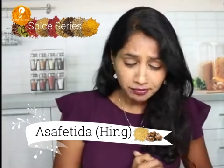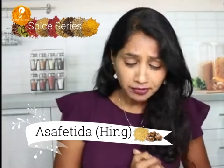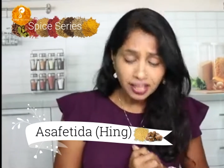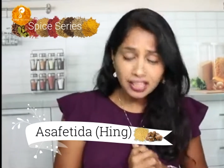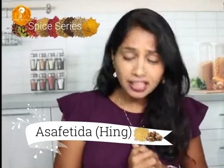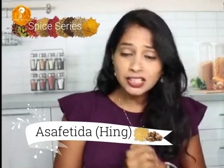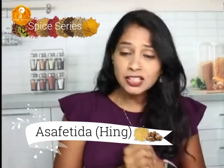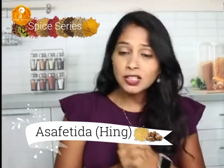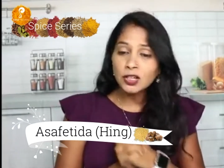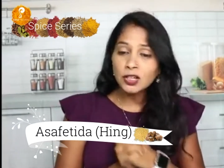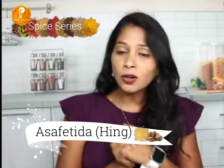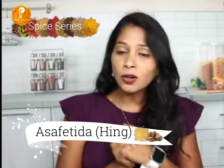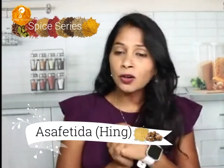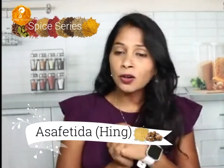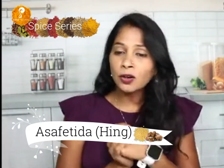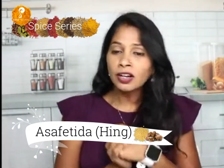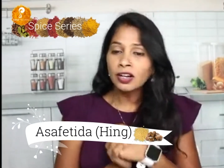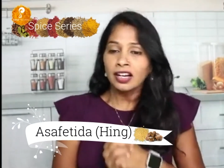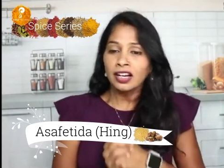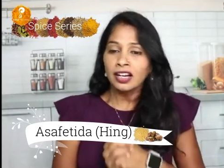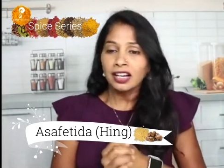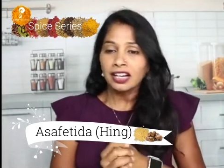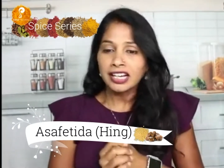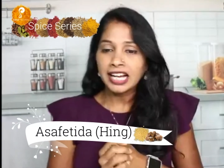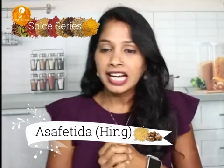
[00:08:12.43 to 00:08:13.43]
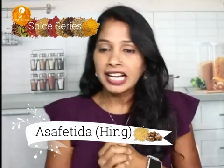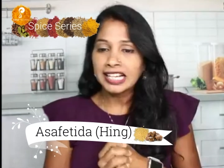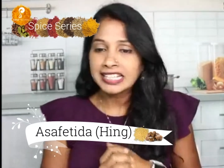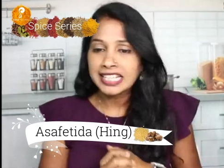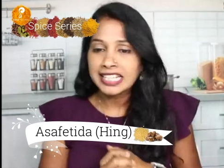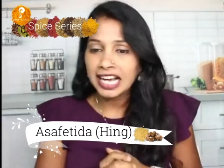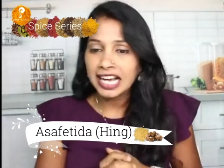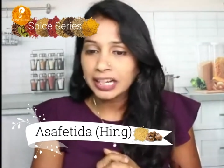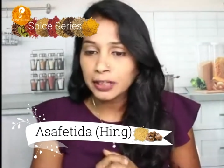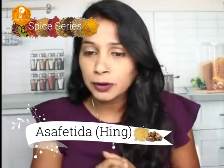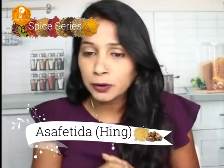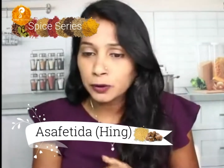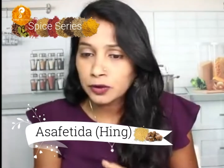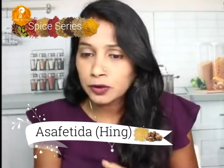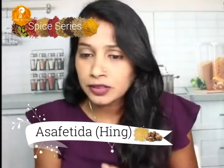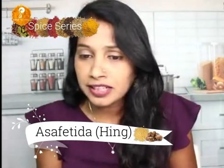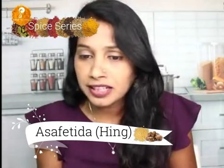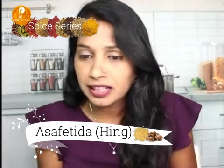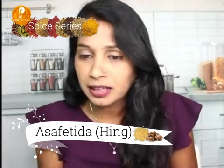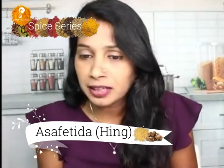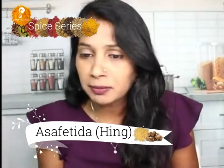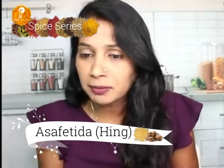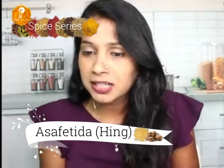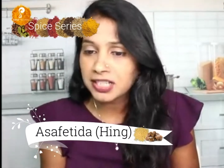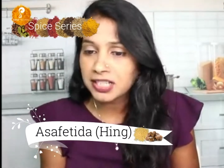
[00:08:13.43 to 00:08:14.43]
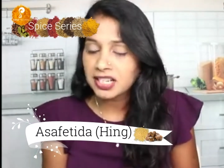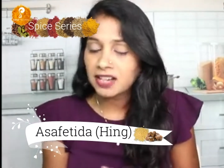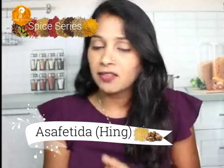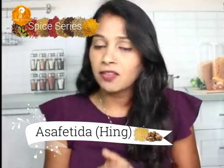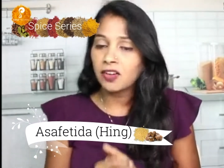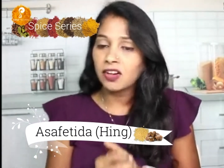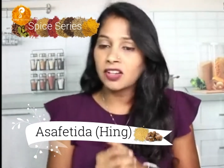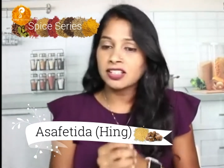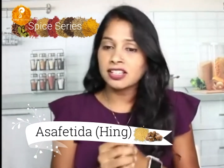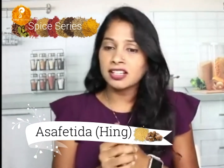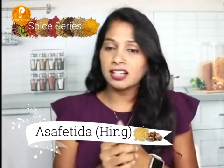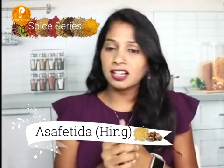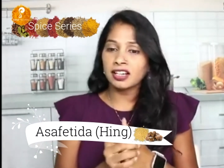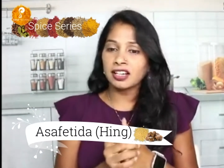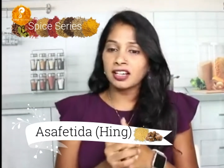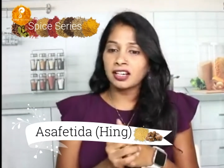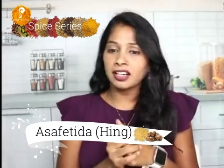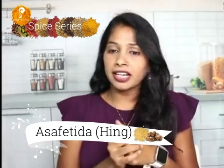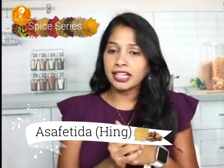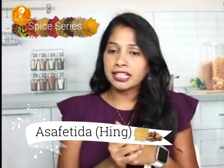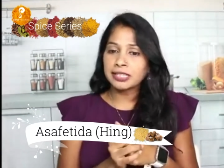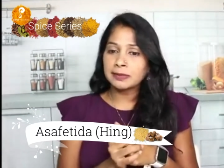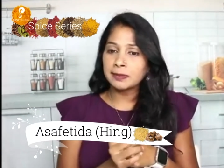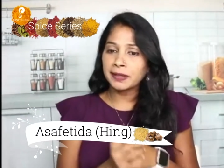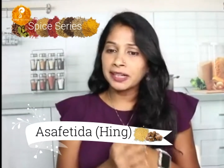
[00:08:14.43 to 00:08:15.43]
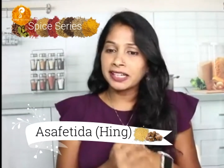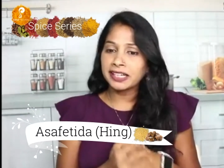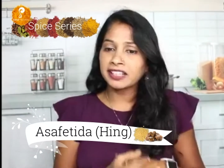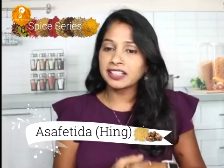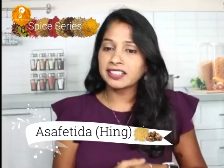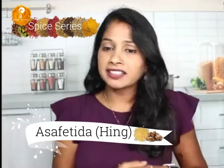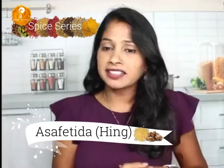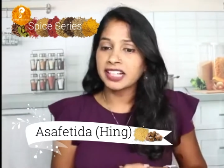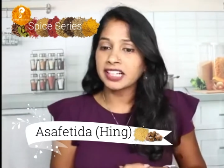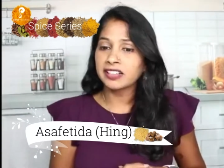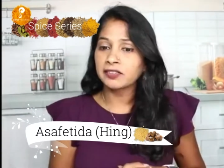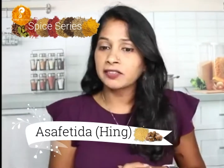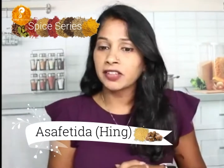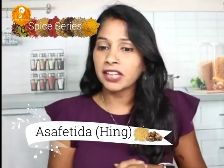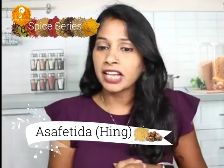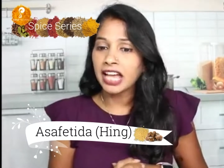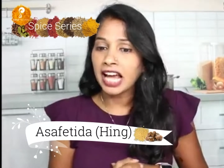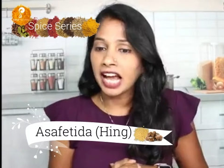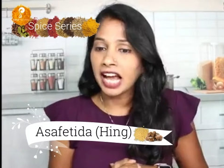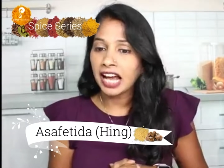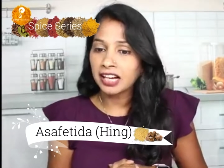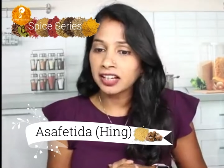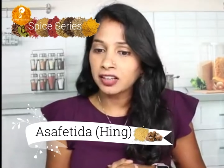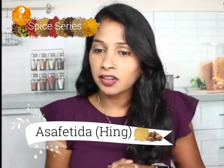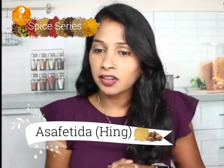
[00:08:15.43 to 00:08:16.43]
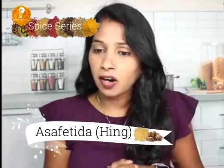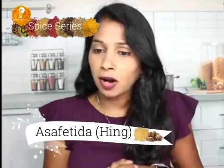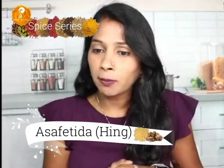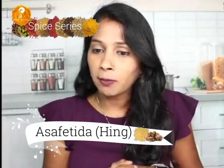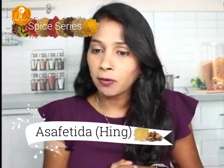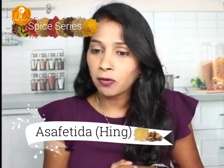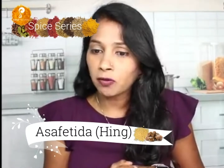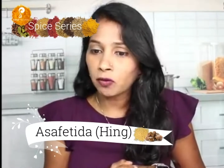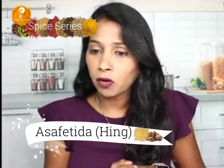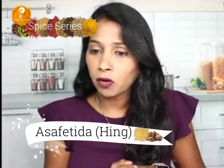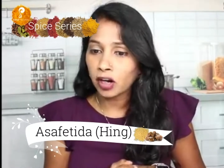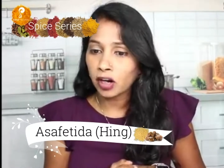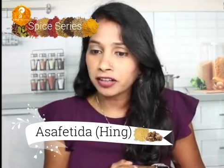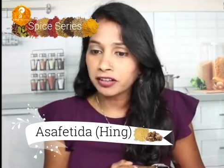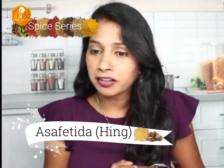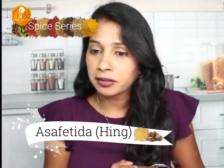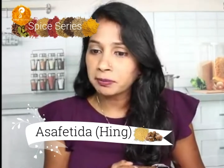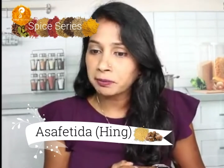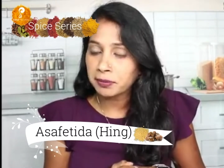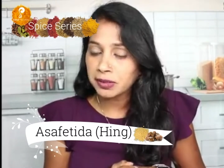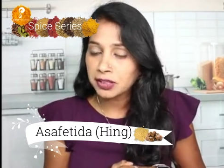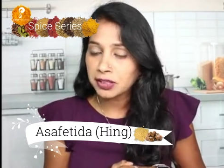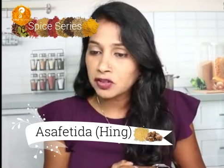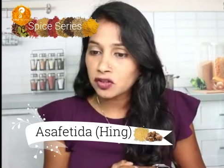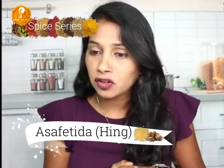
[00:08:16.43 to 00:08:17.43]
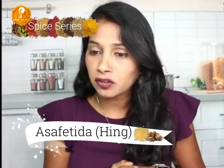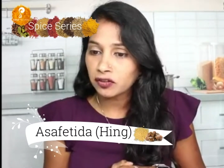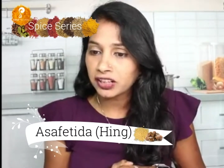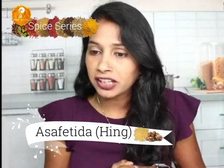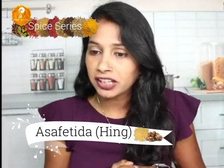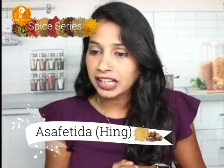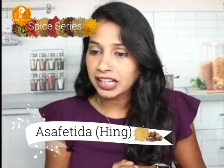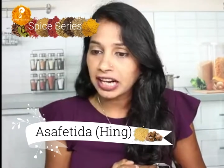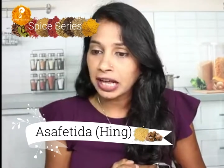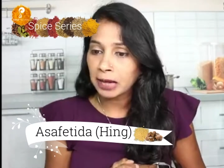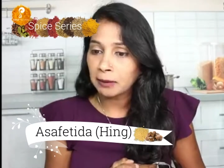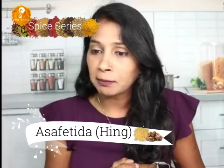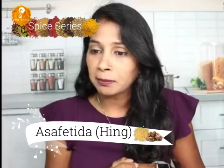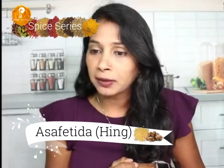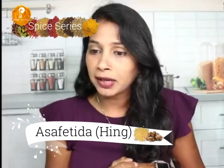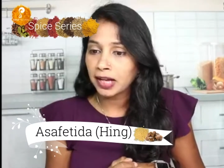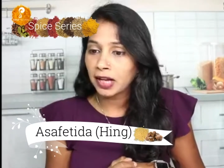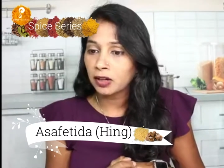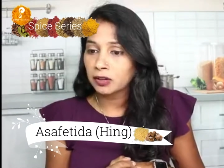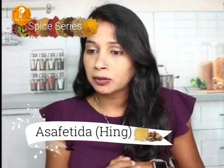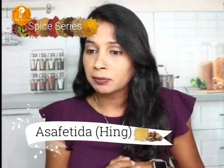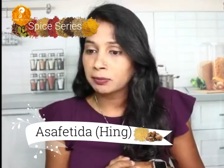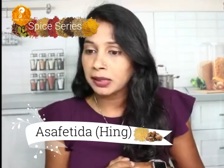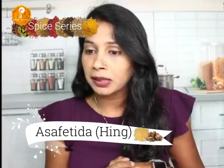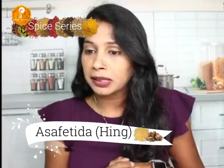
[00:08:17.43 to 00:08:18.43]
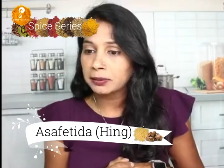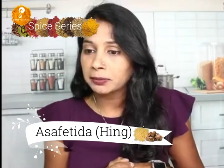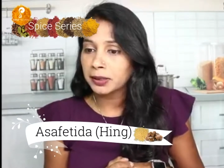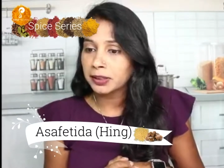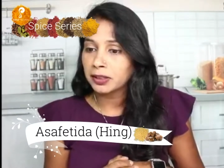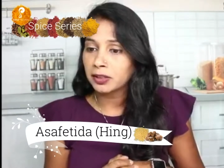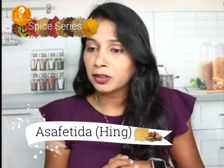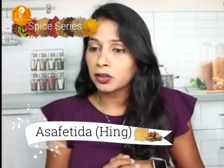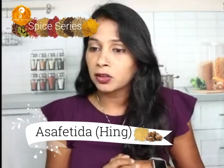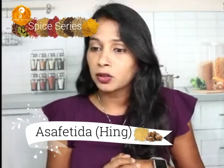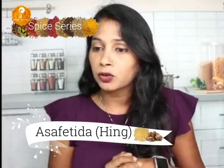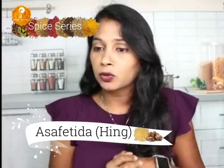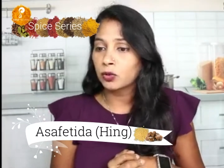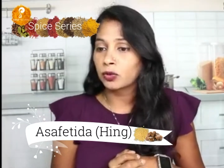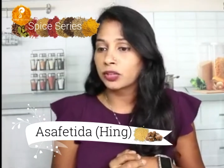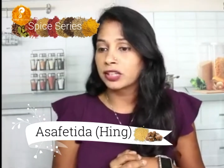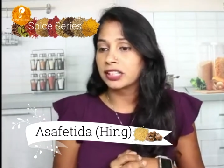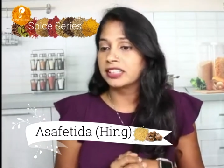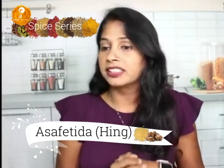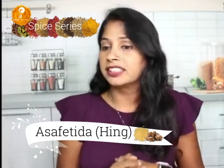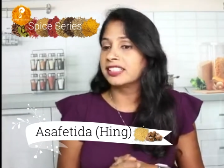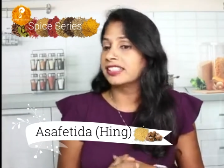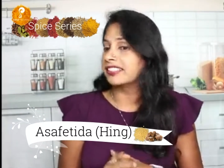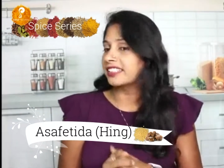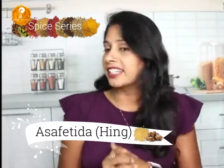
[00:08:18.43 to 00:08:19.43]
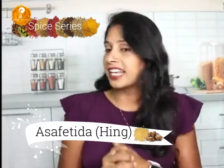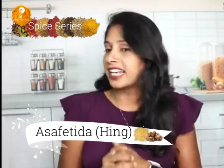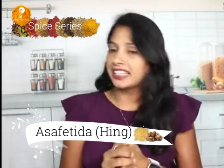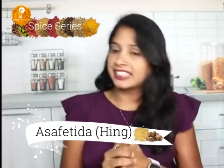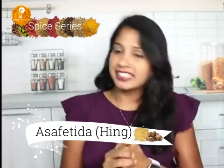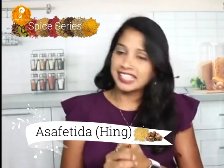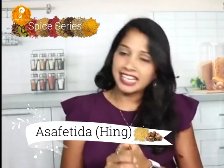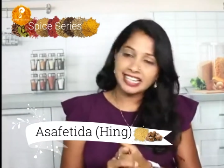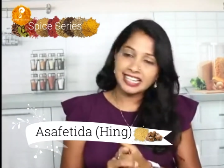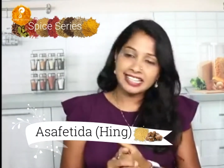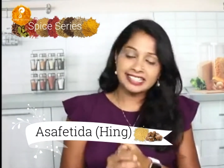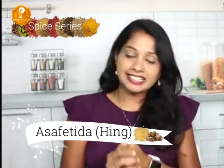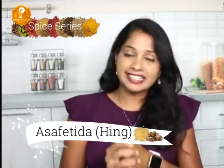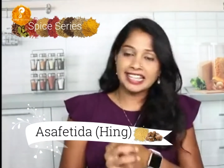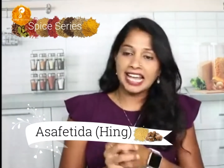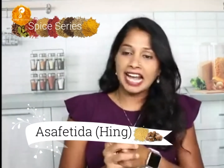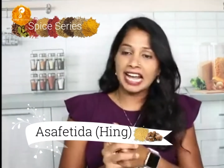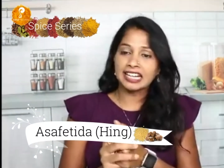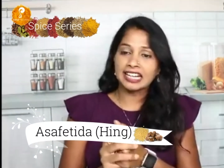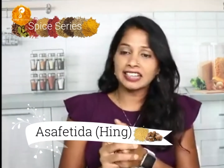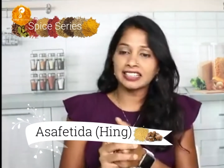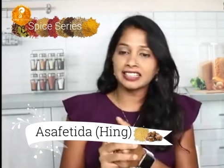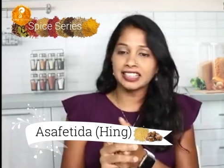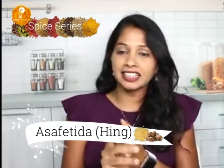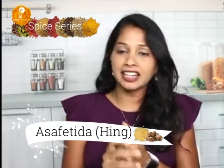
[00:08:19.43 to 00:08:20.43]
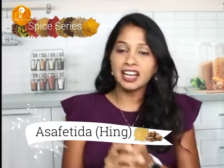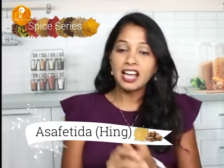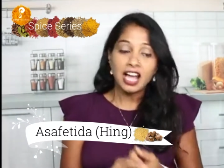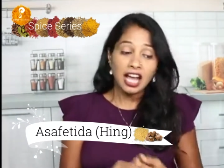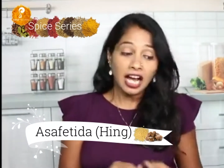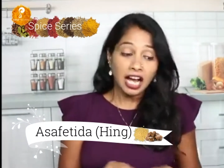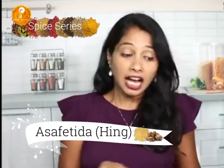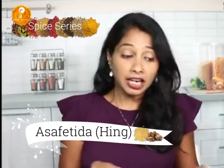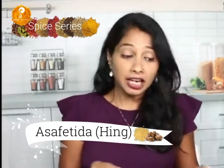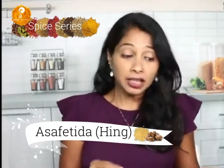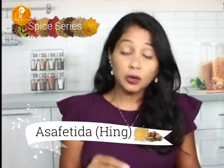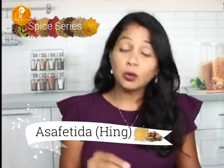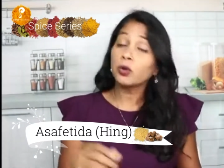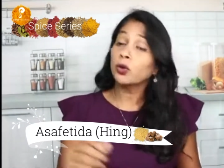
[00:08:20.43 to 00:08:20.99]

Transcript: So guys, I do see Nimisha was explaining us that we add drop of water and pinch of ink and apply on belly button to release gas. Exactly. I